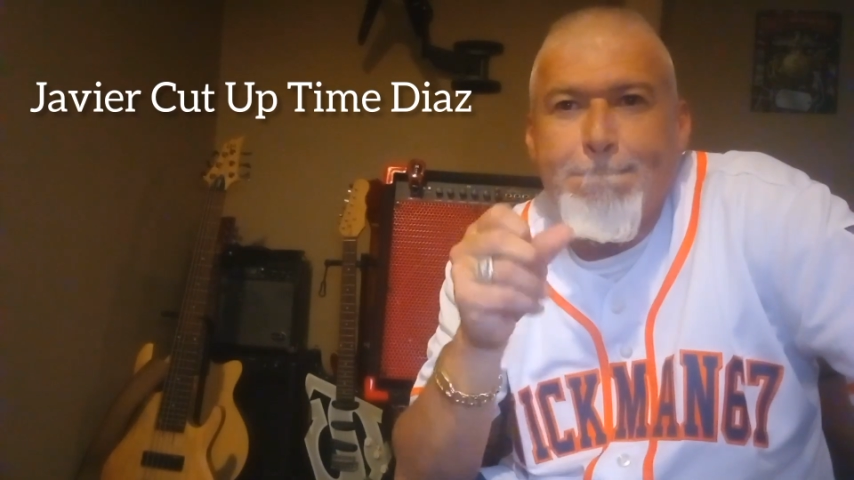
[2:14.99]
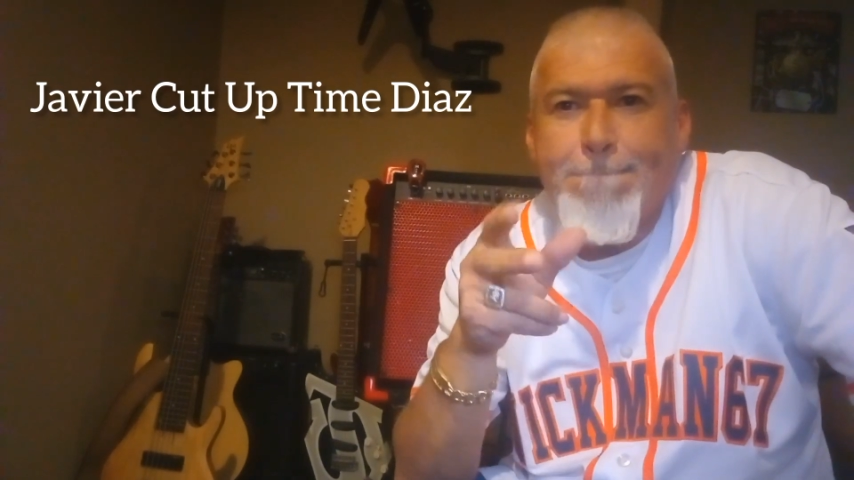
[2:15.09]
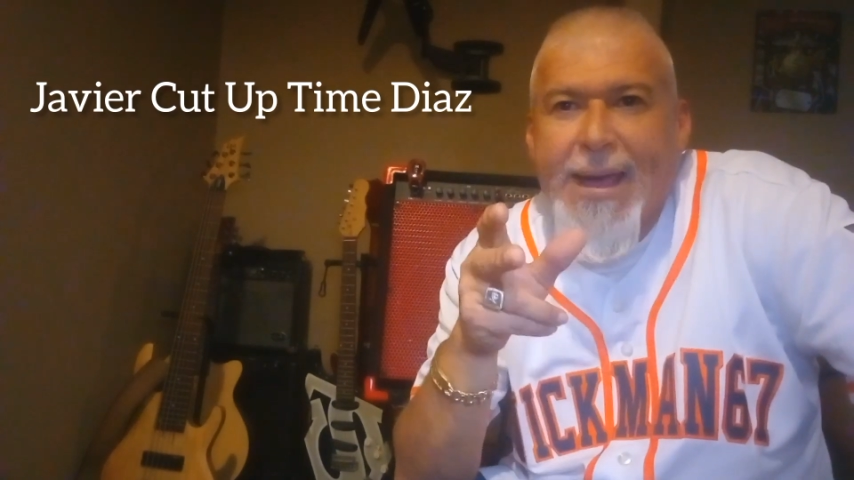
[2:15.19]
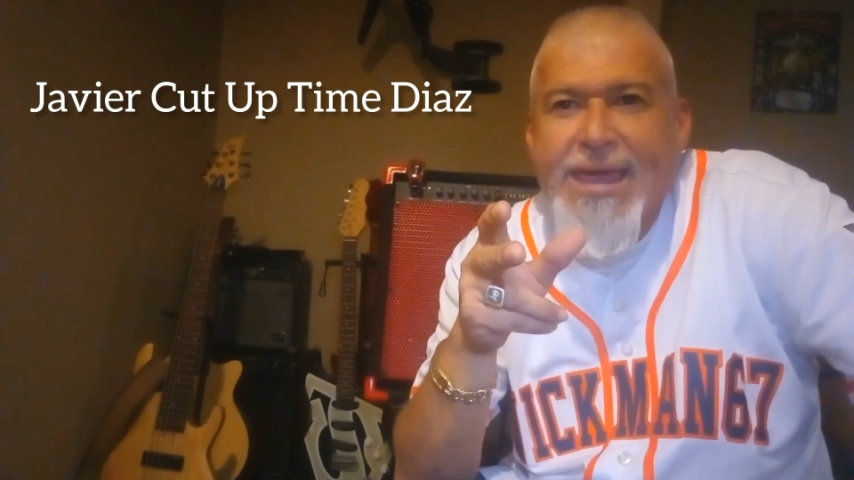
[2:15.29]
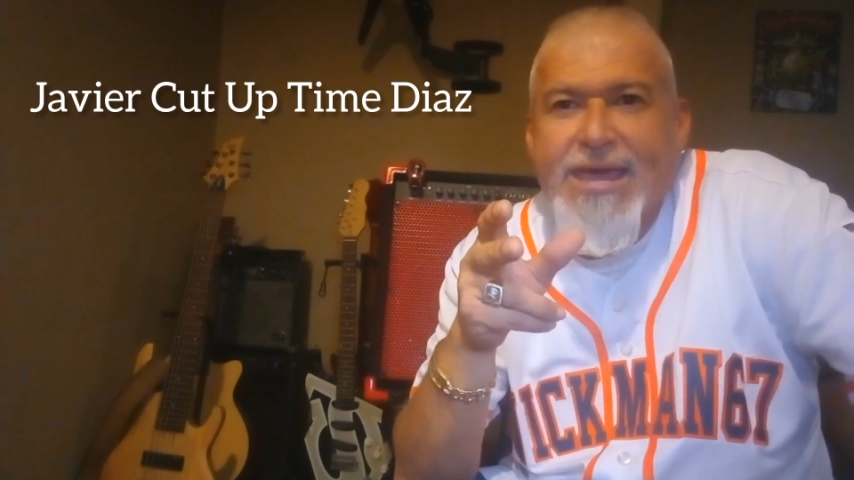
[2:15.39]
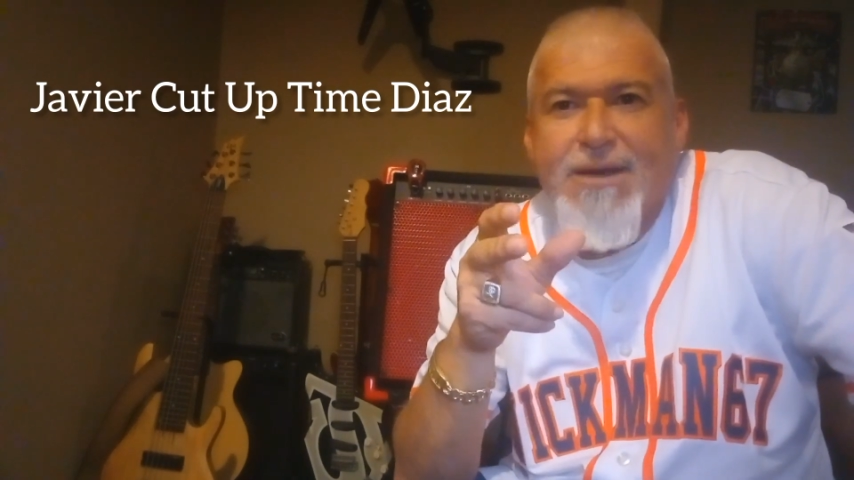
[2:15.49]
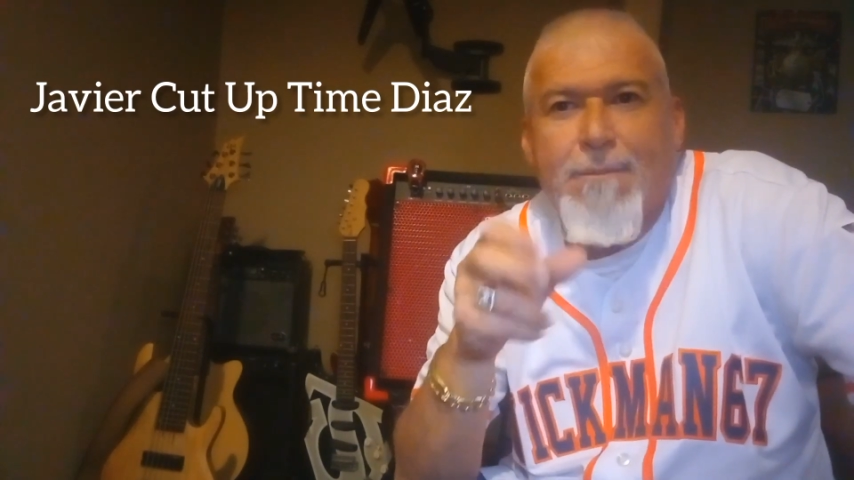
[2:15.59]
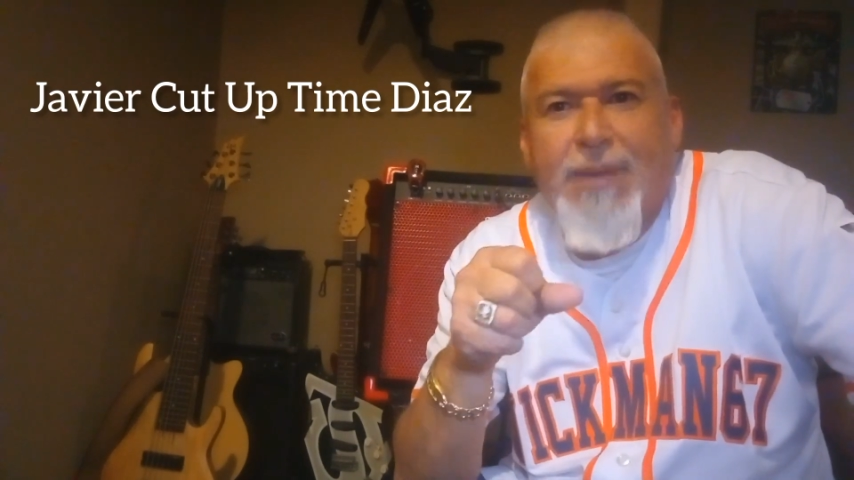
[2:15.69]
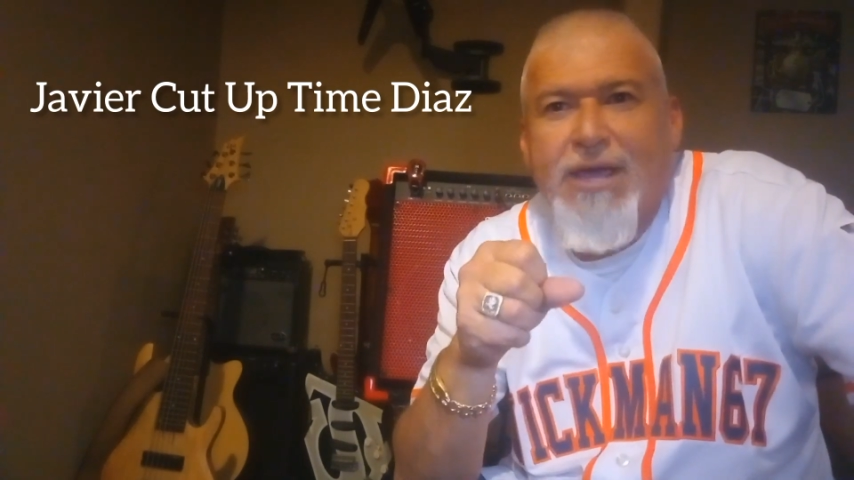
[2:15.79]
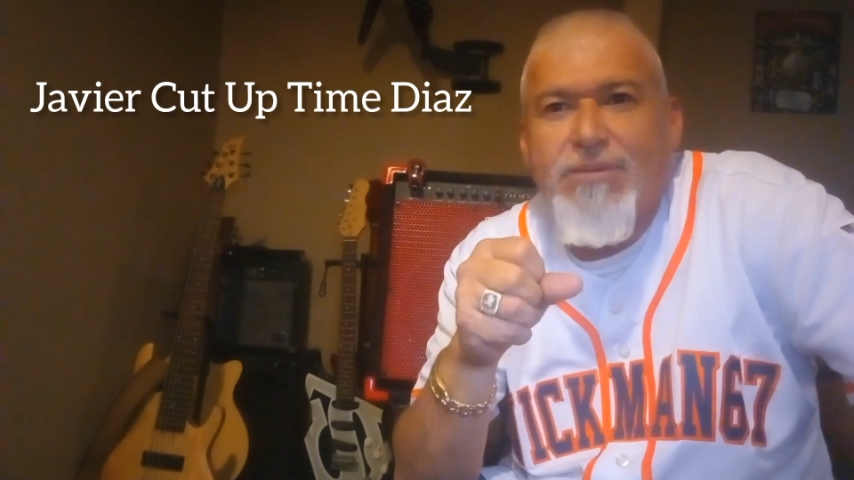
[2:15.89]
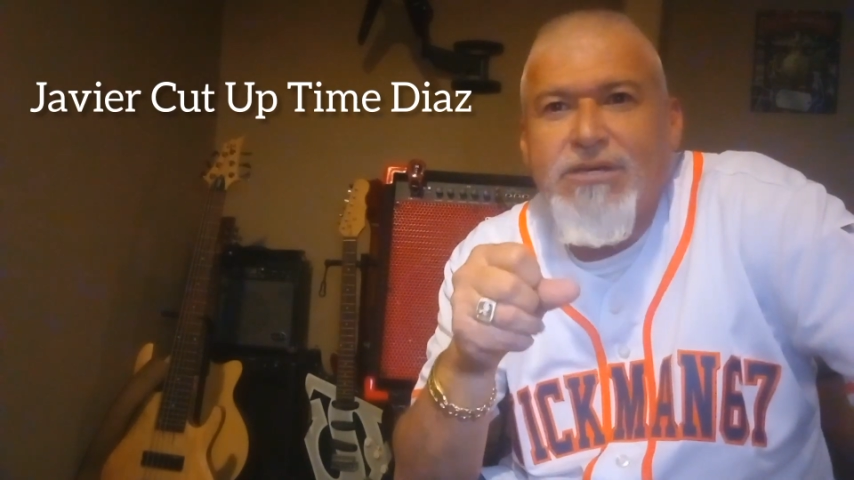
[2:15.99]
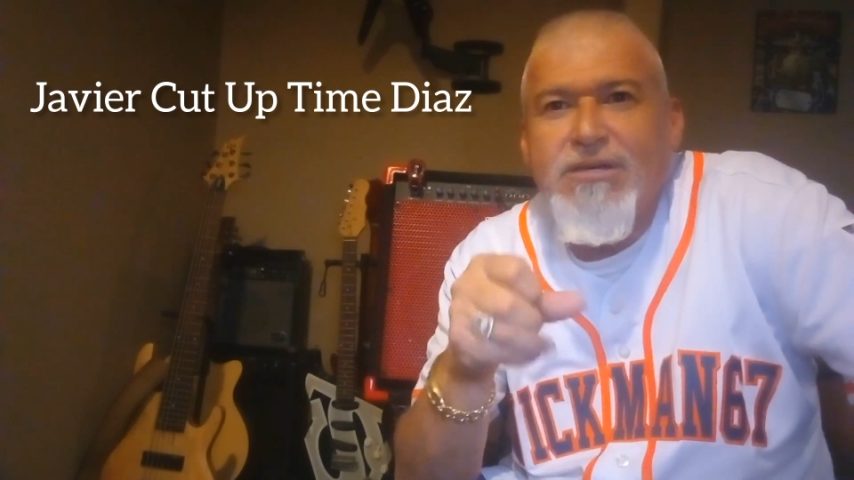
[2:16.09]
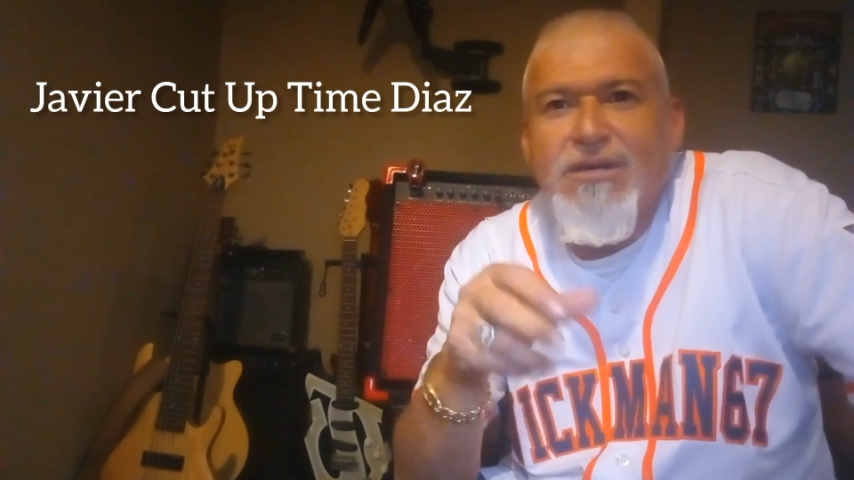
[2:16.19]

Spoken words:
bam, baby.